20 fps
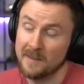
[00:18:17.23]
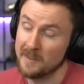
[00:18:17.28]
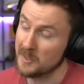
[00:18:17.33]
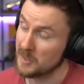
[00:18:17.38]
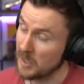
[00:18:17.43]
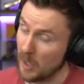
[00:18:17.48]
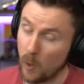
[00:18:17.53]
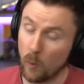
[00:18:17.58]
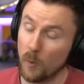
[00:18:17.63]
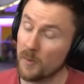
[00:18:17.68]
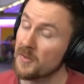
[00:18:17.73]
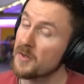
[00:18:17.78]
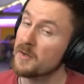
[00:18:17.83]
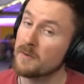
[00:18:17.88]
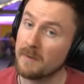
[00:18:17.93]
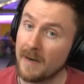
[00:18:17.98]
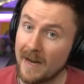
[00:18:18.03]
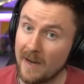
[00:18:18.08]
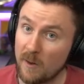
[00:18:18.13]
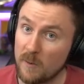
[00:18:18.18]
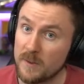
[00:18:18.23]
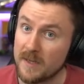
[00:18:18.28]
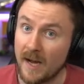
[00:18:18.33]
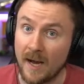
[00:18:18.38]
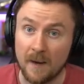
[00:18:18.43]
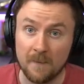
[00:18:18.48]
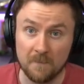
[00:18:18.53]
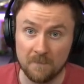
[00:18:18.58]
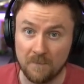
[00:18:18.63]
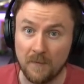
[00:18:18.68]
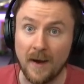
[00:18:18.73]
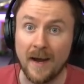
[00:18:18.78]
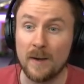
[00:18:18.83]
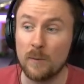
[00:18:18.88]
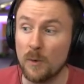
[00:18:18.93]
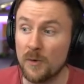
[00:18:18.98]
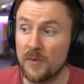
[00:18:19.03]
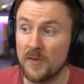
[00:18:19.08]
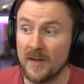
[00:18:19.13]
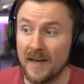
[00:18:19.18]
go with ground. I'm
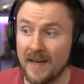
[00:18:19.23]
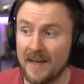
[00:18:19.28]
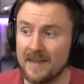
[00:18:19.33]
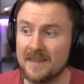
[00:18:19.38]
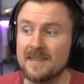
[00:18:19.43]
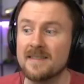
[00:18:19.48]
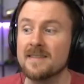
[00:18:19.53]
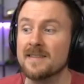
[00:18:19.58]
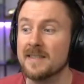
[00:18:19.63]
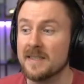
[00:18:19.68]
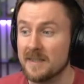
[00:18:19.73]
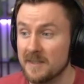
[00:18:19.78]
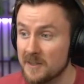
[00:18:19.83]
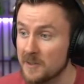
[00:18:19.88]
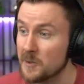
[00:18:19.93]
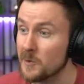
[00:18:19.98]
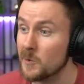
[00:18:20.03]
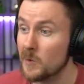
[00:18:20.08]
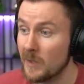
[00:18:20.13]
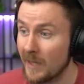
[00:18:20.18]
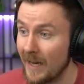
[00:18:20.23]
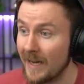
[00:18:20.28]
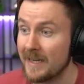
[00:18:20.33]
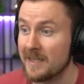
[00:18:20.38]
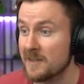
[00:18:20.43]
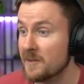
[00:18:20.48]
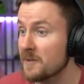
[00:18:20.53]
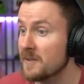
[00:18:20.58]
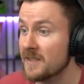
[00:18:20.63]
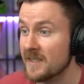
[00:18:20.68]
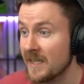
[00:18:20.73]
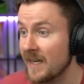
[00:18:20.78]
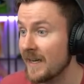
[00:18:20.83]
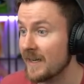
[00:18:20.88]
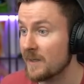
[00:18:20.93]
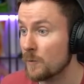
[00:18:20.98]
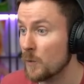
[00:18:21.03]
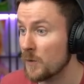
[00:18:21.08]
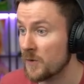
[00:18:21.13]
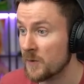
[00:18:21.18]
fine with that. You like to
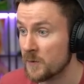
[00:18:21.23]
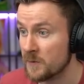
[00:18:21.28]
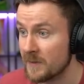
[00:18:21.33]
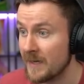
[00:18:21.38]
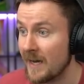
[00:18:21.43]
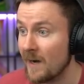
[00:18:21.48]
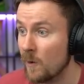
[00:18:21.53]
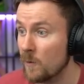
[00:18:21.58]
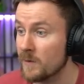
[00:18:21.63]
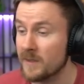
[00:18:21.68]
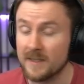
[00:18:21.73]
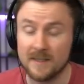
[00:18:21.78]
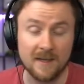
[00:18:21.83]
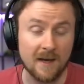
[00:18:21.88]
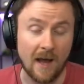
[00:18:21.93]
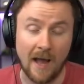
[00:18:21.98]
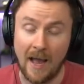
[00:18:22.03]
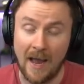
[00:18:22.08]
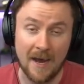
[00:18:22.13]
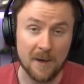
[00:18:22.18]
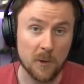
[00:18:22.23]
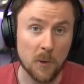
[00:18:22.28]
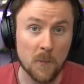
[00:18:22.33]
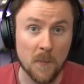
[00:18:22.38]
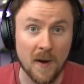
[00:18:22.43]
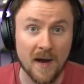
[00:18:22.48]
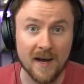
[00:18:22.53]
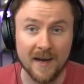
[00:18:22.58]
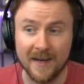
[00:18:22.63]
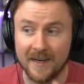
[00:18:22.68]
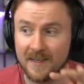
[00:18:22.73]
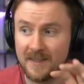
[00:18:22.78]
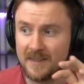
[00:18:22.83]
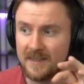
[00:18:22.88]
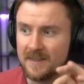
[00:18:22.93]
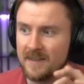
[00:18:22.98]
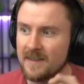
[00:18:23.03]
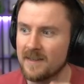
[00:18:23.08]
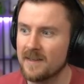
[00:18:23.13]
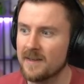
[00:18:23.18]
attack with the ground. I don't
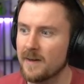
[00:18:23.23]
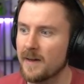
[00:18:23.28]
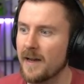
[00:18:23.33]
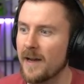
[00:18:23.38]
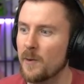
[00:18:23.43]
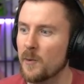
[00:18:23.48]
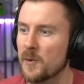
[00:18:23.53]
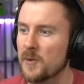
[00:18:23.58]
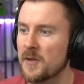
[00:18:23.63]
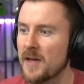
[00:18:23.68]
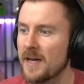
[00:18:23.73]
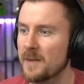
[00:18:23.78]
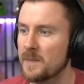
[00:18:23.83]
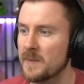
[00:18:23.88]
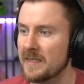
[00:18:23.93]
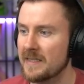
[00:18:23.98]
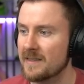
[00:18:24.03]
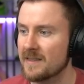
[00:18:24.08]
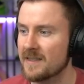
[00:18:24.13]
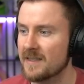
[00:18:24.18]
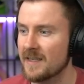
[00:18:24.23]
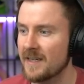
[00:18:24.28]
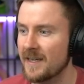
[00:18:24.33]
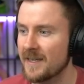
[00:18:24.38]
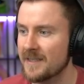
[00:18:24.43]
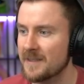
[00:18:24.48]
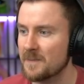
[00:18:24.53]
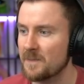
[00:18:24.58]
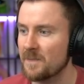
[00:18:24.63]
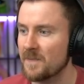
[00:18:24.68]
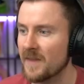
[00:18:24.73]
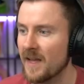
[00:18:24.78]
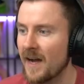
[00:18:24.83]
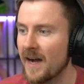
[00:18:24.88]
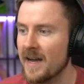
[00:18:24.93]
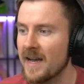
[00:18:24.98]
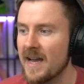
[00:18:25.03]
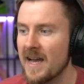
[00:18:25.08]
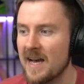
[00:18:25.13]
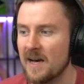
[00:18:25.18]
mind. And with that being said,
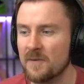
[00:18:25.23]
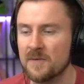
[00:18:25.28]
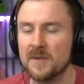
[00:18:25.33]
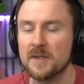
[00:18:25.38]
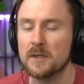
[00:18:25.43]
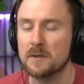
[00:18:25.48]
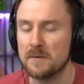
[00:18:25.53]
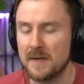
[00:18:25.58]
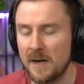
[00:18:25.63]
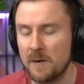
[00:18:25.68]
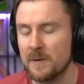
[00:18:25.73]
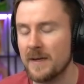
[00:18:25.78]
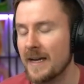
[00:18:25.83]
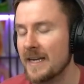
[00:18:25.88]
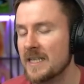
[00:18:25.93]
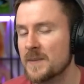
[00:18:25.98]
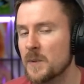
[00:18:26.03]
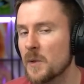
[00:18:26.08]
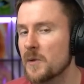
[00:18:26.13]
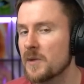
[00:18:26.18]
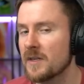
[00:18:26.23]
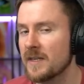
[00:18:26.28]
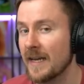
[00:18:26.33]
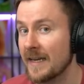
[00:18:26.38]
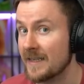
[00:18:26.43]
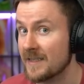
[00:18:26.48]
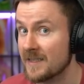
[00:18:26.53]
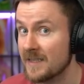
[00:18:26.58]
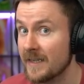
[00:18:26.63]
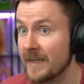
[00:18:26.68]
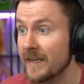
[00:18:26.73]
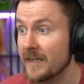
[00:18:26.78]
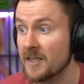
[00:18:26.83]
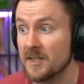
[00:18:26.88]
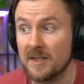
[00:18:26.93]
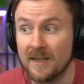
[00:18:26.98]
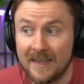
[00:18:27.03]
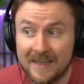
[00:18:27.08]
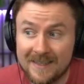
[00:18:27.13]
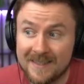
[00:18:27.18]
I have the ground X-Bow on the next
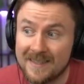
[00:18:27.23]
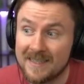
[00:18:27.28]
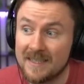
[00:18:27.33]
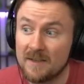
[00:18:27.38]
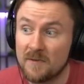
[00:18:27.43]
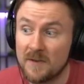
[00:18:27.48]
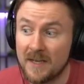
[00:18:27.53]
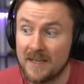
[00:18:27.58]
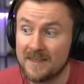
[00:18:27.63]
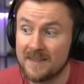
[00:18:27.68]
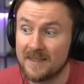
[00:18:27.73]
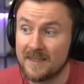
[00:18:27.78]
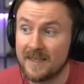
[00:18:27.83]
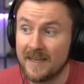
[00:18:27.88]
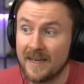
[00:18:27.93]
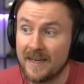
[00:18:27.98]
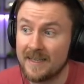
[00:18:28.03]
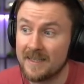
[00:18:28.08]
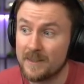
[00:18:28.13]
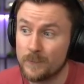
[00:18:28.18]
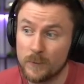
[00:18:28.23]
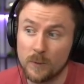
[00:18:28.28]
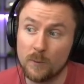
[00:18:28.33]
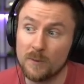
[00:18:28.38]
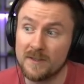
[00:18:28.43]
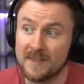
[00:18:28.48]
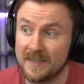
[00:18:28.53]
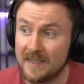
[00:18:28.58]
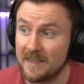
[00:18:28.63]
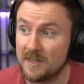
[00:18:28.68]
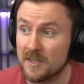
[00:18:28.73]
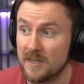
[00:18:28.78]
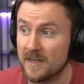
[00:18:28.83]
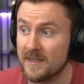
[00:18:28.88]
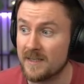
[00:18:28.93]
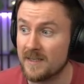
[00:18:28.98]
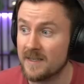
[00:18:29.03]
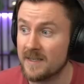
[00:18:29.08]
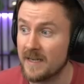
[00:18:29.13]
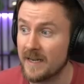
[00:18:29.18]
stage. Let's see if that's the case. We will see in
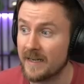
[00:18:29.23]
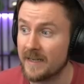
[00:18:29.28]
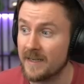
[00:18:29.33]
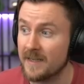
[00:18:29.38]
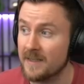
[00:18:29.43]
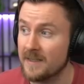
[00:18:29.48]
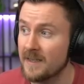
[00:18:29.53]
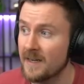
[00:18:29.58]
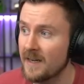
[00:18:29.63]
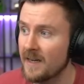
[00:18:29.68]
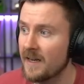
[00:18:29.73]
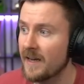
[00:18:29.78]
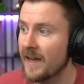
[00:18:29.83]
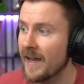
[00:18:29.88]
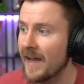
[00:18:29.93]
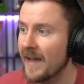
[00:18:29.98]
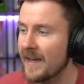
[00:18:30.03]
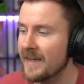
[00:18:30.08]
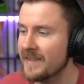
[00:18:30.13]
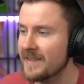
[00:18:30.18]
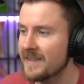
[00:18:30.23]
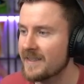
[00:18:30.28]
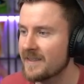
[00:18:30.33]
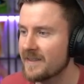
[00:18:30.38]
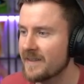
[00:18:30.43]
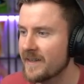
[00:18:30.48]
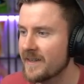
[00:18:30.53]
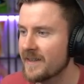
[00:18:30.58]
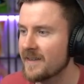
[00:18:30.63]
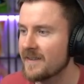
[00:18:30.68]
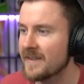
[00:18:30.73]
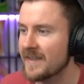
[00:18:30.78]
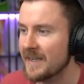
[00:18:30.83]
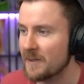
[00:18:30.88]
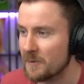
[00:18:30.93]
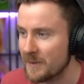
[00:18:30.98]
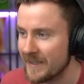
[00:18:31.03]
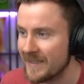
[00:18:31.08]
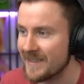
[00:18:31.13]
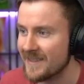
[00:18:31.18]
just a second. And
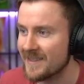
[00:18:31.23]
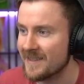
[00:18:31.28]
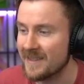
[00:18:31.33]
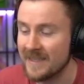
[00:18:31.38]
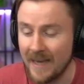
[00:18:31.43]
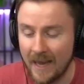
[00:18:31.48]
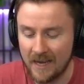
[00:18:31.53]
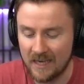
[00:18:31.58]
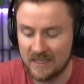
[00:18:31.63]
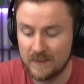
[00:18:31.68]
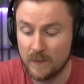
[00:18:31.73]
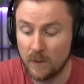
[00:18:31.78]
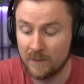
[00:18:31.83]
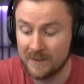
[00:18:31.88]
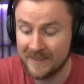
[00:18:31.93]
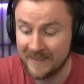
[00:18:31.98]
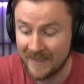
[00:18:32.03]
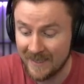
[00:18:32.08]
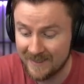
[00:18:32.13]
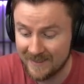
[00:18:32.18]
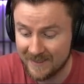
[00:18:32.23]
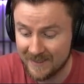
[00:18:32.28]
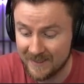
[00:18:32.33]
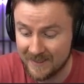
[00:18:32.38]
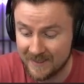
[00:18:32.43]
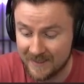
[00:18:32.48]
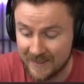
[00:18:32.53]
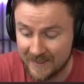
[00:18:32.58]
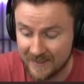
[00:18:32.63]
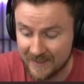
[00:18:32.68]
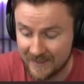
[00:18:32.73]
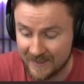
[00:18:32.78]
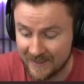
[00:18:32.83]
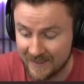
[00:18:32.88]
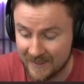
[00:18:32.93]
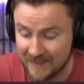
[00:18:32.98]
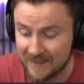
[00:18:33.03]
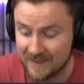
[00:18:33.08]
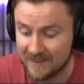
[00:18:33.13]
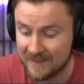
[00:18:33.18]
there is the X-Bow. And yes, indeed,
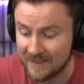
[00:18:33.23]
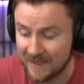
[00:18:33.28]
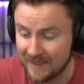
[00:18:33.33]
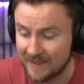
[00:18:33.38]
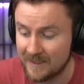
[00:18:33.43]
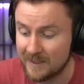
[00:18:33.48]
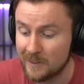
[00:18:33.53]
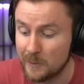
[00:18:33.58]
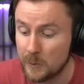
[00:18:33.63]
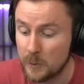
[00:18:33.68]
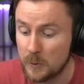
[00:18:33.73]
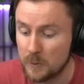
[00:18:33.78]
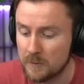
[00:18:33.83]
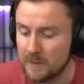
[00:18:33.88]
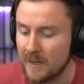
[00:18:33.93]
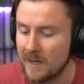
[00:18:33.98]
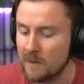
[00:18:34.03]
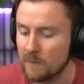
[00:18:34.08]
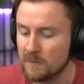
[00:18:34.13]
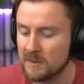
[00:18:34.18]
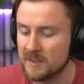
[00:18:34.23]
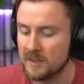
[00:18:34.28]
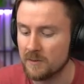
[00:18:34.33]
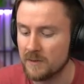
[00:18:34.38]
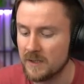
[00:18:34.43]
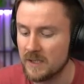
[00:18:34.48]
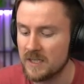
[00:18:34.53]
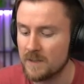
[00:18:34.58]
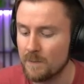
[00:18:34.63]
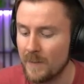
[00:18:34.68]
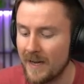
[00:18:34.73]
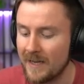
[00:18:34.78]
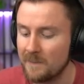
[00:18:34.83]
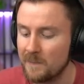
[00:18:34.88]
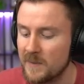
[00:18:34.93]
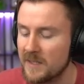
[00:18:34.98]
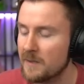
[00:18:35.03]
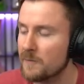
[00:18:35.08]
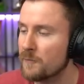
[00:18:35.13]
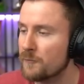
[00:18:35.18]
it is set to ground. So this
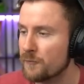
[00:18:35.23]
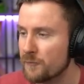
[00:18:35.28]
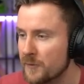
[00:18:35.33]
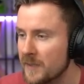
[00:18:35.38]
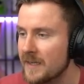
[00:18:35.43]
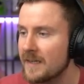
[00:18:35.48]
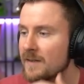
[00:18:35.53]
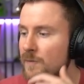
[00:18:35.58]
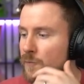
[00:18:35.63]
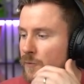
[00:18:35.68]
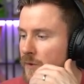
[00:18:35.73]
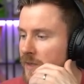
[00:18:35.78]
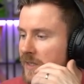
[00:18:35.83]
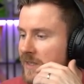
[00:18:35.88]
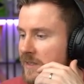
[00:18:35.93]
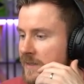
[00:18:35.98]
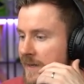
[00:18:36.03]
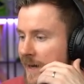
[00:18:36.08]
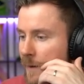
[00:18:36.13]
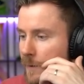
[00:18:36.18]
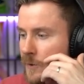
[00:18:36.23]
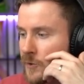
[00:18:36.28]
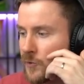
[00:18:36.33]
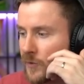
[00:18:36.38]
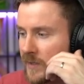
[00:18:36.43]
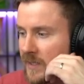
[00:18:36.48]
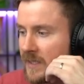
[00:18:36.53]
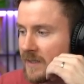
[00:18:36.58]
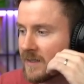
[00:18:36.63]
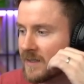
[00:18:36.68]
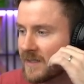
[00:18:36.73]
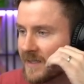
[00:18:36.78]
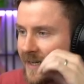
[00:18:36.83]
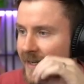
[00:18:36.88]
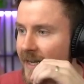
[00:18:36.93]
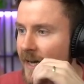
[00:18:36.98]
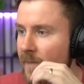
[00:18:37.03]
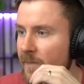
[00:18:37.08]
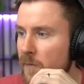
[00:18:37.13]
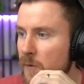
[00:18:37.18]
might be a really, really now tricky
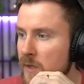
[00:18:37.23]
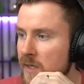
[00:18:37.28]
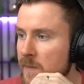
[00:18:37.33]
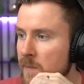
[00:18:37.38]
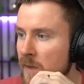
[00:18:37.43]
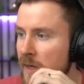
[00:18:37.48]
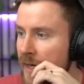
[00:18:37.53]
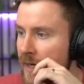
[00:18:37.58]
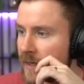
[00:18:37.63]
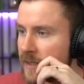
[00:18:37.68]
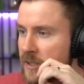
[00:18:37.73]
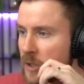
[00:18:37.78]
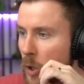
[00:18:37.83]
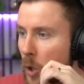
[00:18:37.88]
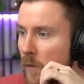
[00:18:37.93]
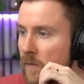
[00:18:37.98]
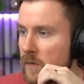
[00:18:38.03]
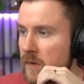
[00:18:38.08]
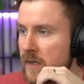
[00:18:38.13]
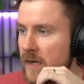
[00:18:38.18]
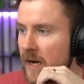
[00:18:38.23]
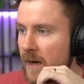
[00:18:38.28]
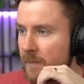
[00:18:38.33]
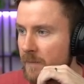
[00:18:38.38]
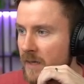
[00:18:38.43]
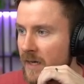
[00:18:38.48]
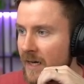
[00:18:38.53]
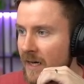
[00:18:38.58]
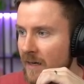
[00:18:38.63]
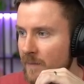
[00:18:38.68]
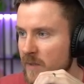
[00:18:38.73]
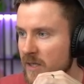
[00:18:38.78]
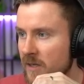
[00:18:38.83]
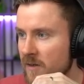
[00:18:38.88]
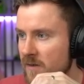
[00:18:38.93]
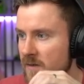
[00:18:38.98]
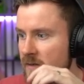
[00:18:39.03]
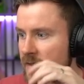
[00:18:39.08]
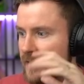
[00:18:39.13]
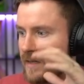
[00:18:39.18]
setup for him to overcome,
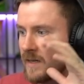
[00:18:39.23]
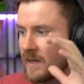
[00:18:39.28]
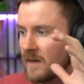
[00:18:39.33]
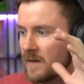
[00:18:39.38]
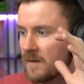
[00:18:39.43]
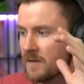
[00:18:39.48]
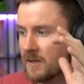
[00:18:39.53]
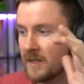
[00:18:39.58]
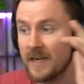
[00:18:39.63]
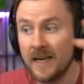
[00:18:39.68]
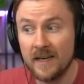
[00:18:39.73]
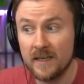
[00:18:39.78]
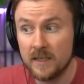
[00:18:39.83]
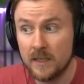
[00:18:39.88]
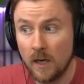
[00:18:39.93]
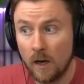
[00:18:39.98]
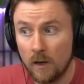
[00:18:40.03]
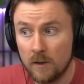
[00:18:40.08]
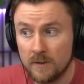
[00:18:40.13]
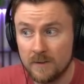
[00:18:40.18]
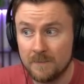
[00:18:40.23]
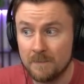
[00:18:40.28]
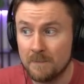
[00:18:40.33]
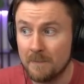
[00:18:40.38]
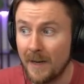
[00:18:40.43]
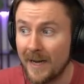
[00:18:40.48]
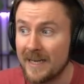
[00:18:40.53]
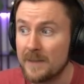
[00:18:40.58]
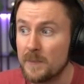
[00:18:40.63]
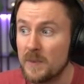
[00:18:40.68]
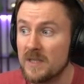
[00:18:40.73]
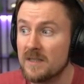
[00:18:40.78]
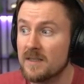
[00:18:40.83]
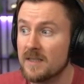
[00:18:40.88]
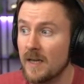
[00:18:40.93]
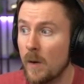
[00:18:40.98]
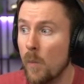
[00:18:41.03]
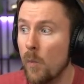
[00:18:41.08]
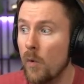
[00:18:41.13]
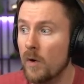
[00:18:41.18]
because the cannon card might be
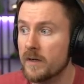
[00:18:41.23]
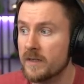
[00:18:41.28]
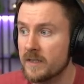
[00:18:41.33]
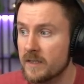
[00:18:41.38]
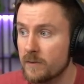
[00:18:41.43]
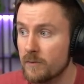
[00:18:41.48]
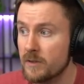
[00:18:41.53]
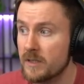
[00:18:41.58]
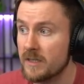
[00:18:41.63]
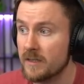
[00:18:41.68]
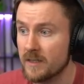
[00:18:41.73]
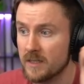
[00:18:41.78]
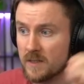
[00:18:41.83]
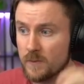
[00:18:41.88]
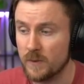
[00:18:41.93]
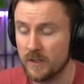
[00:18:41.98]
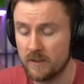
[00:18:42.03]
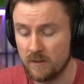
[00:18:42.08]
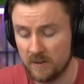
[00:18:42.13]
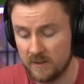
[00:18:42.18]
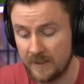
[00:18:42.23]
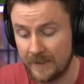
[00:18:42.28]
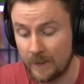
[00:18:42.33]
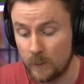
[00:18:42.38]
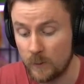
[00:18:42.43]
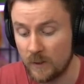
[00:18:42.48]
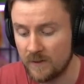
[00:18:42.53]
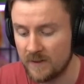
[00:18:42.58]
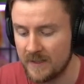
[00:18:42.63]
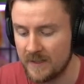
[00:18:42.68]
somewhat useless, because take a look at